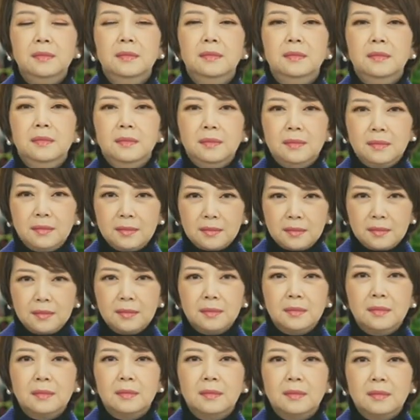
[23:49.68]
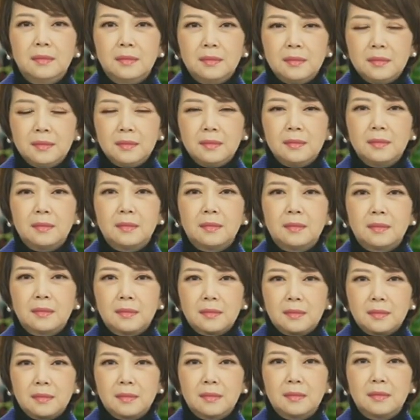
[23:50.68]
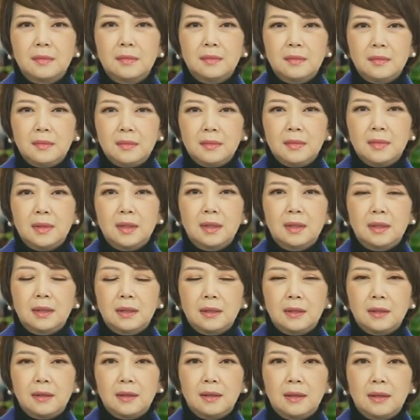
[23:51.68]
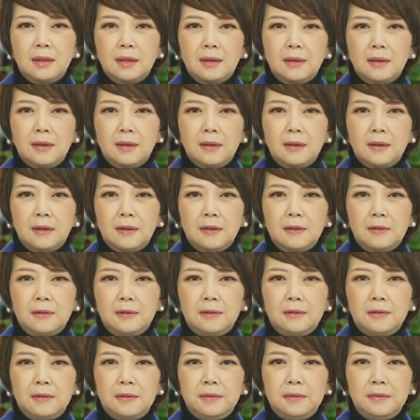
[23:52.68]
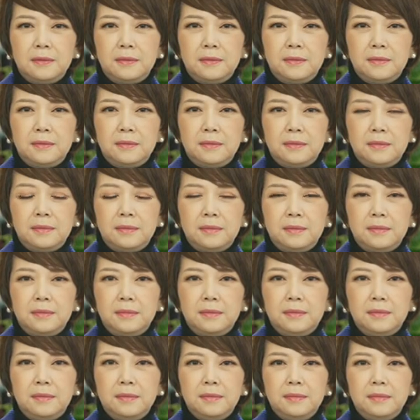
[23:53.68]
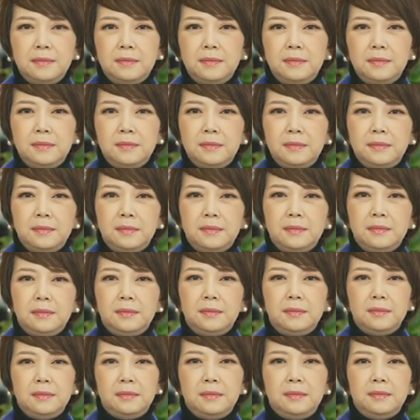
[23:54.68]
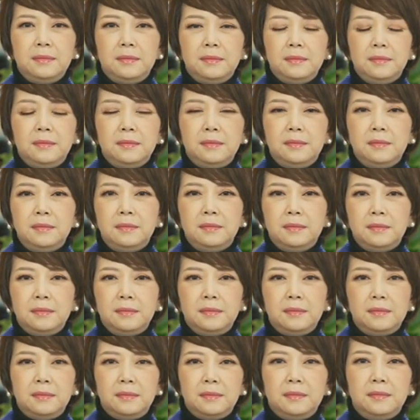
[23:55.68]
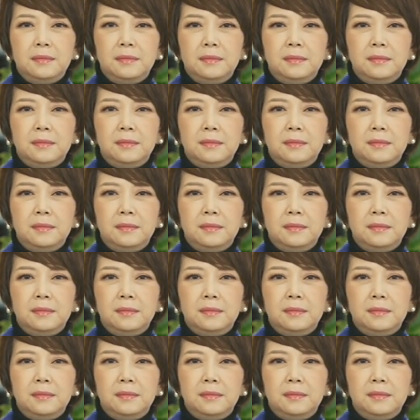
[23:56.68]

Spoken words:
(not speaking)